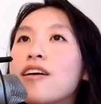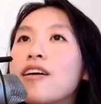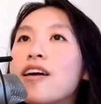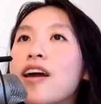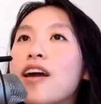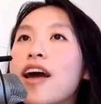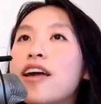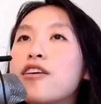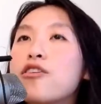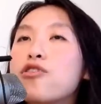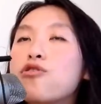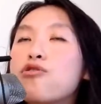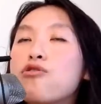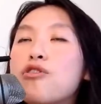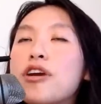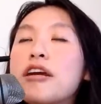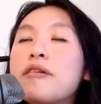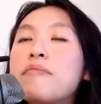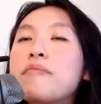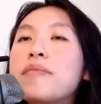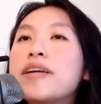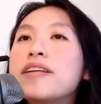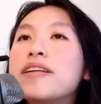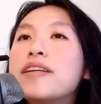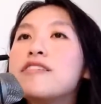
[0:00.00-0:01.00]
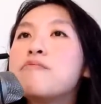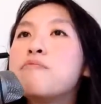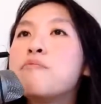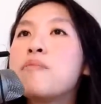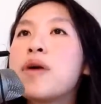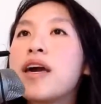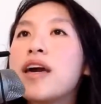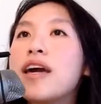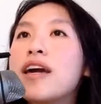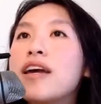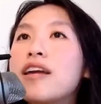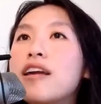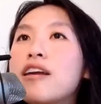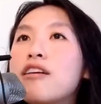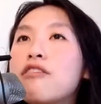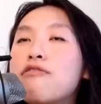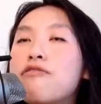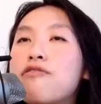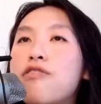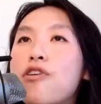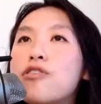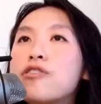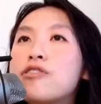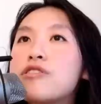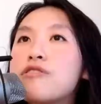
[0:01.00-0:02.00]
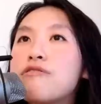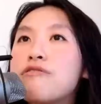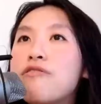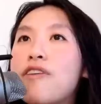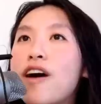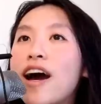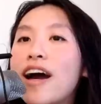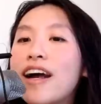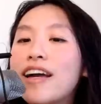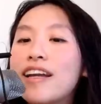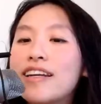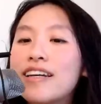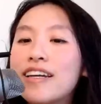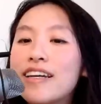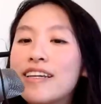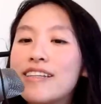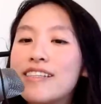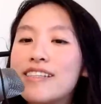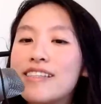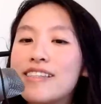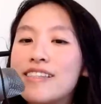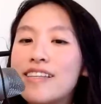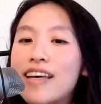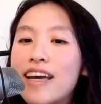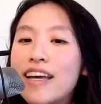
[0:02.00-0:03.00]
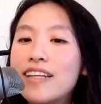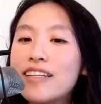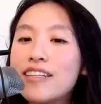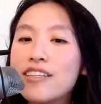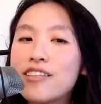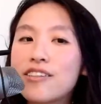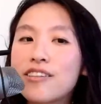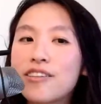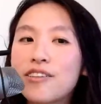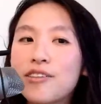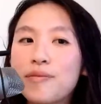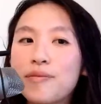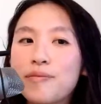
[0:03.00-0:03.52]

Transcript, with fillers: and agreements made in falsified consent